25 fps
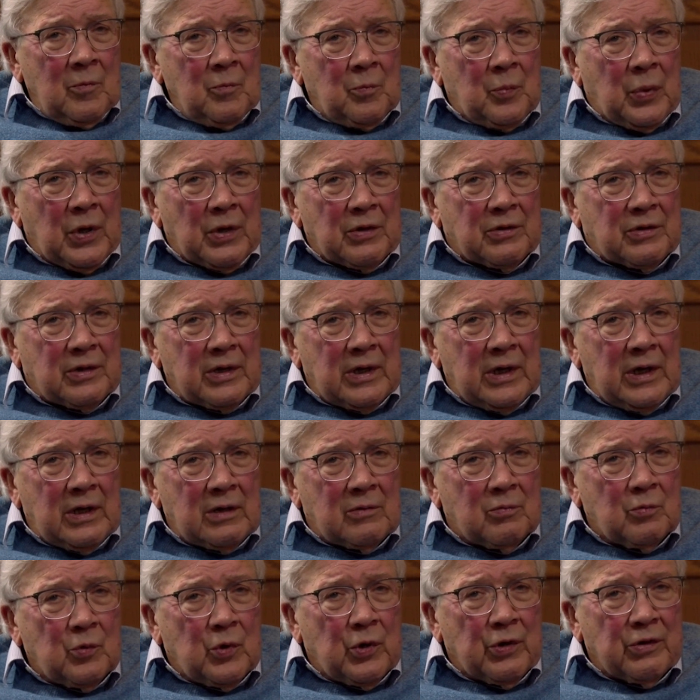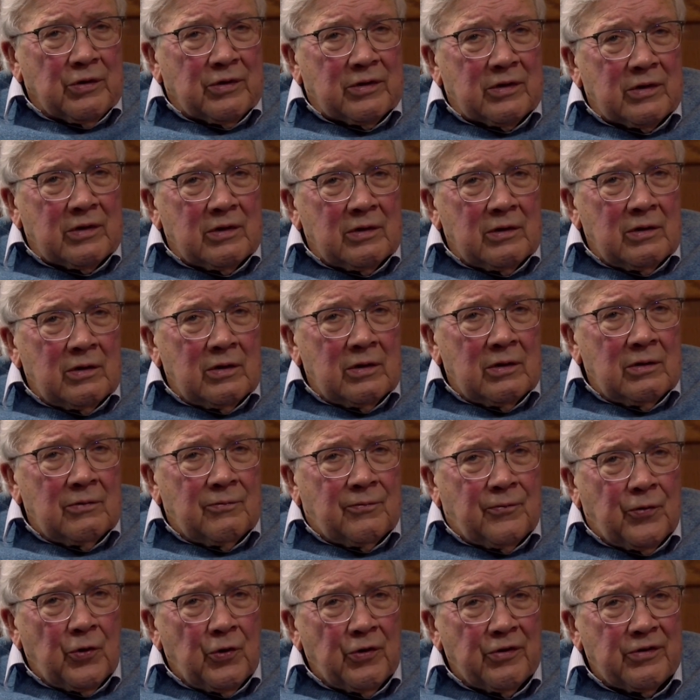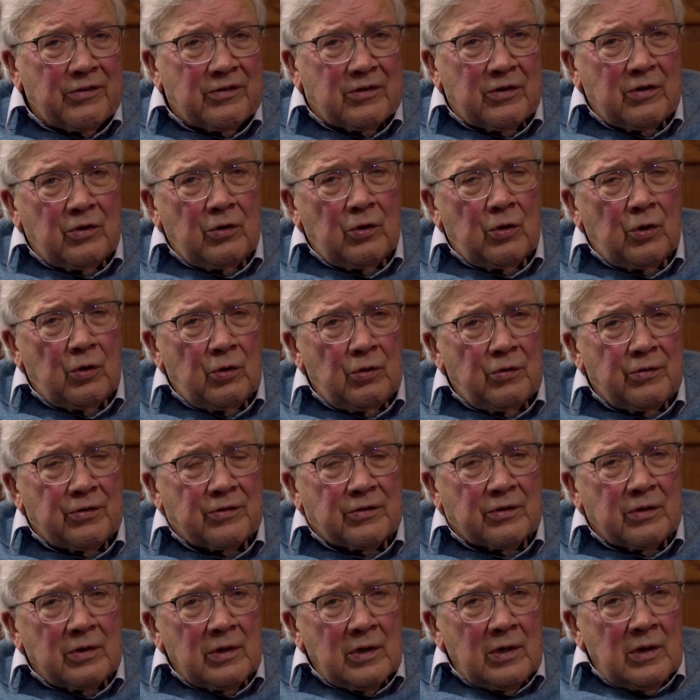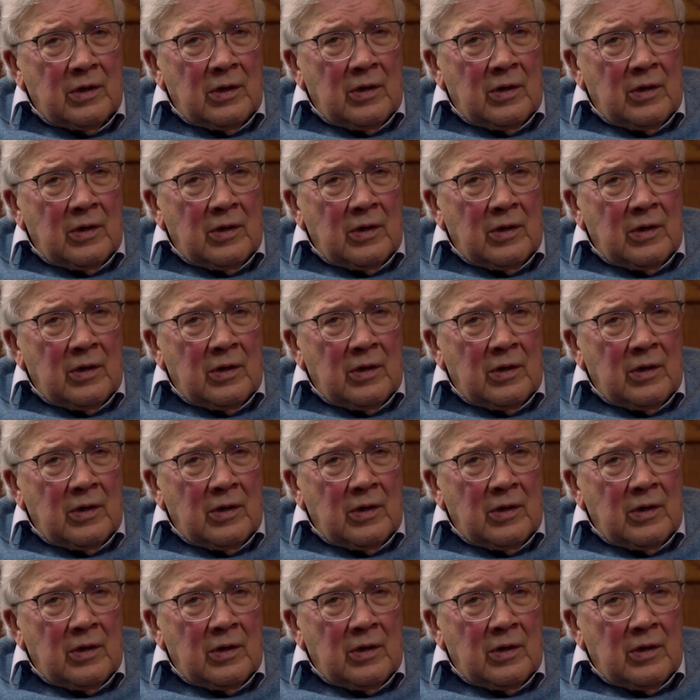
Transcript: But it was first used